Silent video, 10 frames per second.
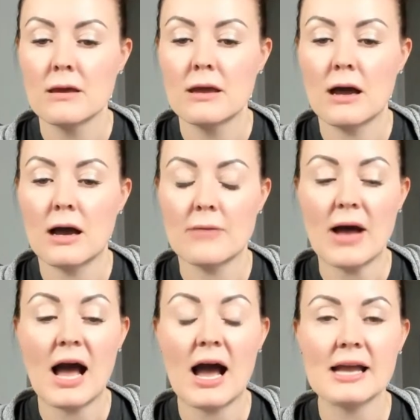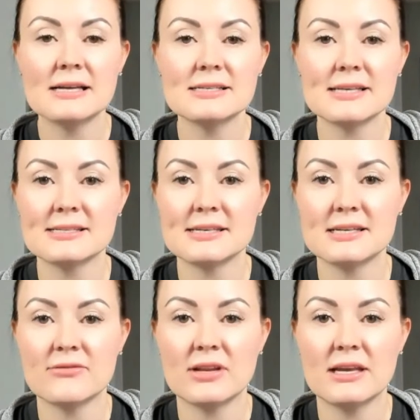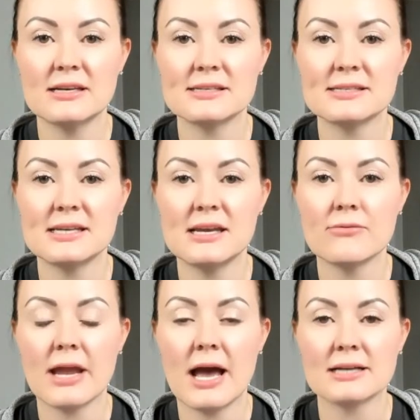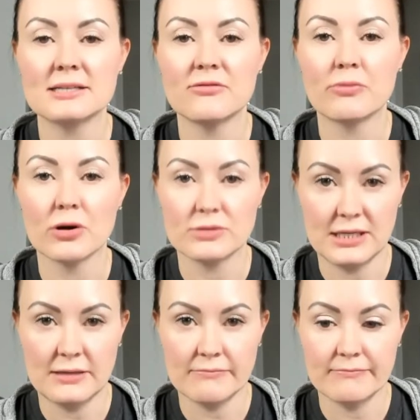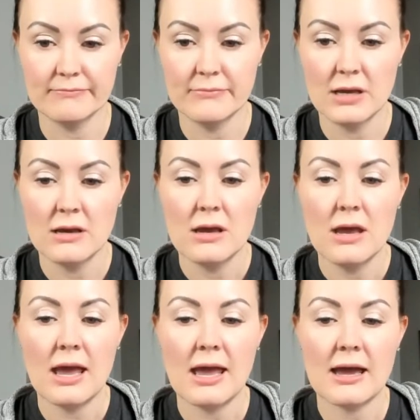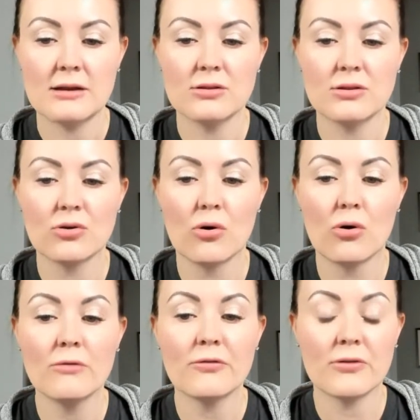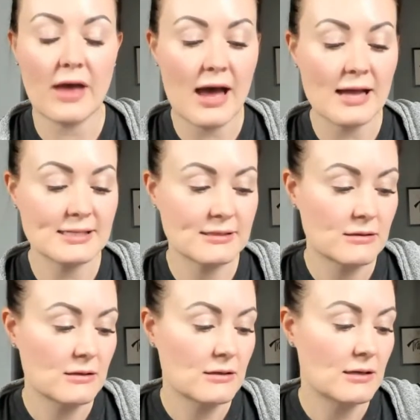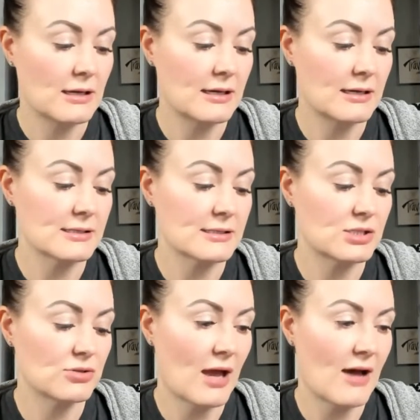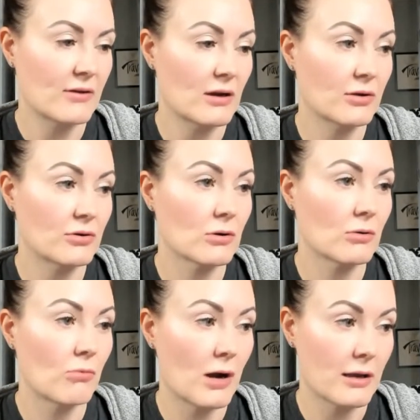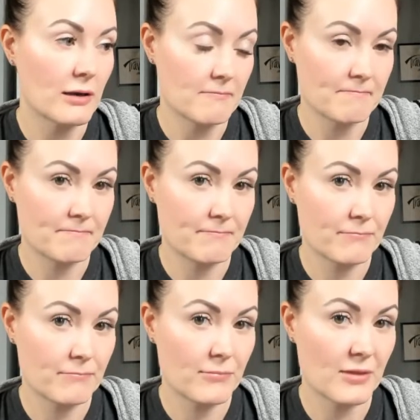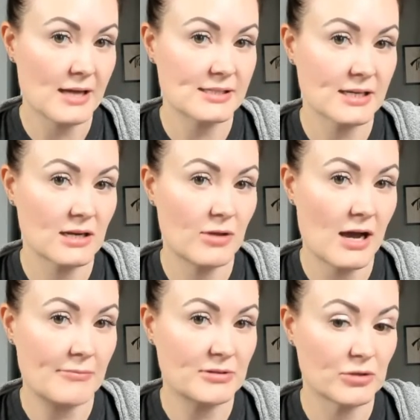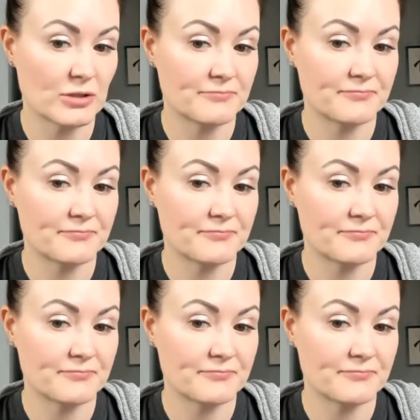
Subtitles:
high sensitivity C-reactive protein. And the goal for that is to have it under a 1. That's going to be optimal.